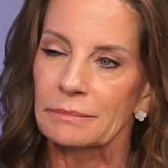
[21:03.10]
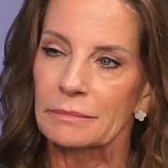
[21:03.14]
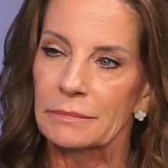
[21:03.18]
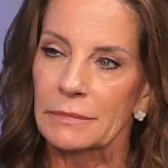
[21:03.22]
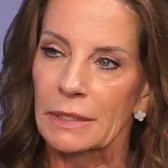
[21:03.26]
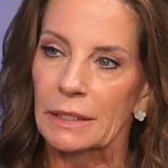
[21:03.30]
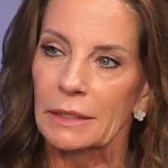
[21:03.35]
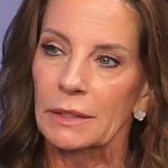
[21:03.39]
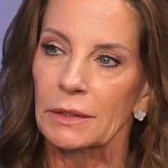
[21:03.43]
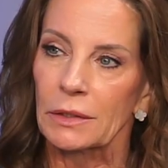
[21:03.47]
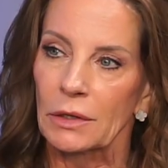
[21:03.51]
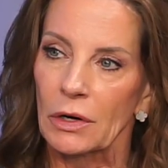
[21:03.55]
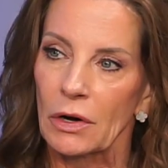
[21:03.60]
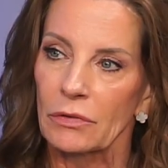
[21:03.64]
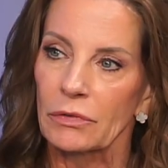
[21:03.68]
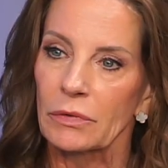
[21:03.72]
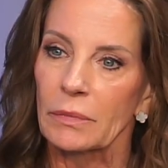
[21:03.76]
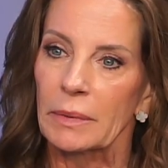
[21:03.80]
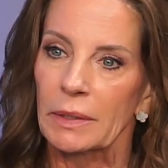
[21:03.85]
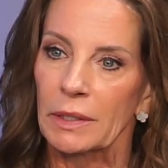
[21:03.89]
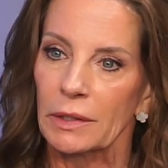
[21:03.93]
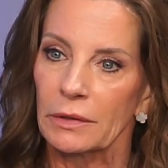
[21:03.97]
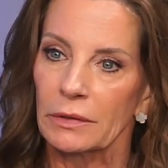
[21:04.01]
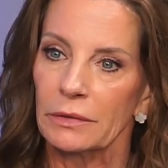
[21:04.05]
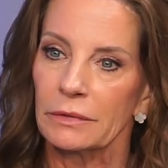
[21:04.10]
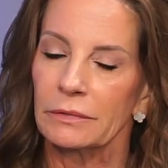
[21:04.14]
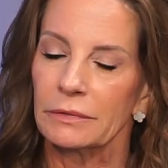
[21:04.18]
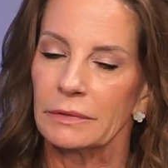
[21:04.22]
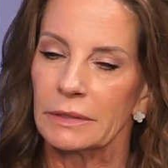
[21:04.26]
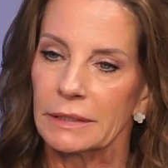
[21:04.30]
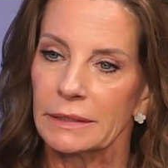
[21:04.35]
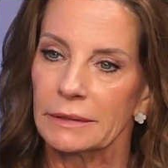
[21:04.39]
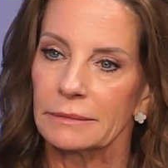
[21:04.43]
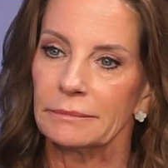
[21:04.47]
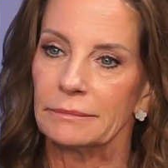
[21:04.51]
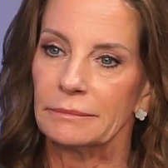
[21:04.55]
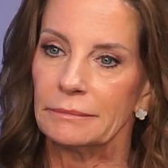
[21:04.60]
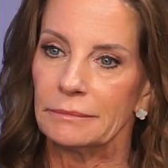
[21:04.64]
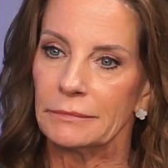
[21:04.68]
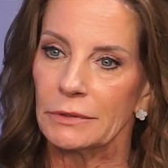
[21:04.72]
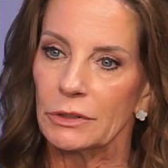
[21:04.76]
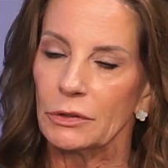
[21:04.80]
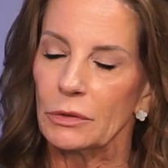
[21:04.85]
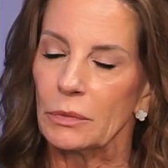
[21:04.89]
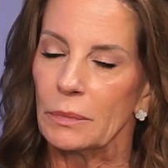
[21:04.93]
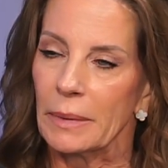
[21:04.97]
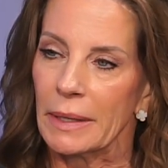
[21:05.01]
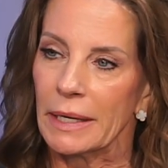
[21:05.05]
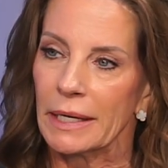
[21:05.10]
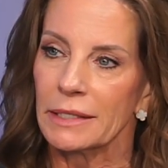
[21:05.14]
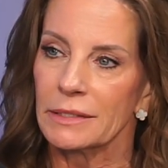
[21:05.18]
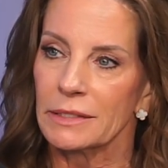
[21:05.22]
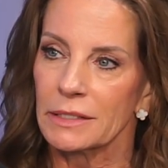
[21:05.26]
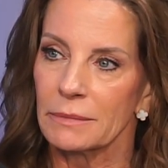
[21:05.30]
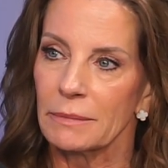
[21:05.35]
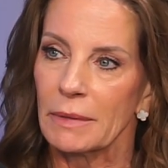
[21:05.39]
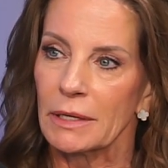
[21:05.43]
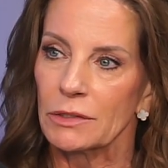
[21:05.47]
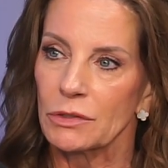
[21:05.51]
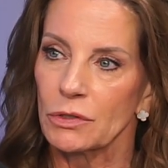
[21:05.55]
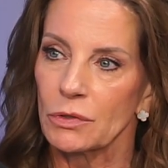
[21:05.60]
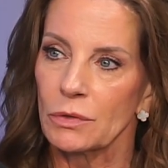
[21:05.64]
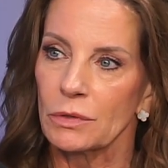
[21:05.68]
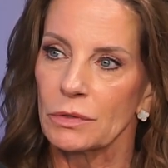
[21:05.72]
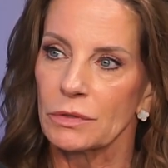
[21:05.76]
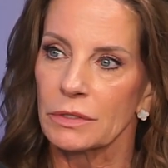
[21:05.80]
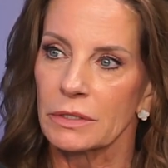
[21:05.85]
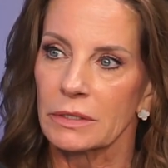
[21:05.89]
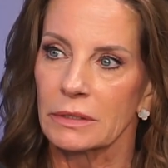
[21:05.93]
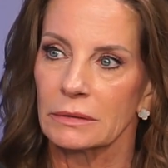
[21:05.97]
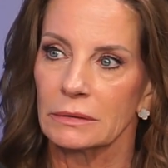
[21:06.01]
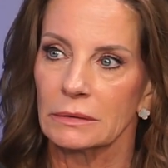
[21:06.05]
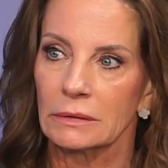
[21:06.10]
that cut off a pair of suit pants and made shorts.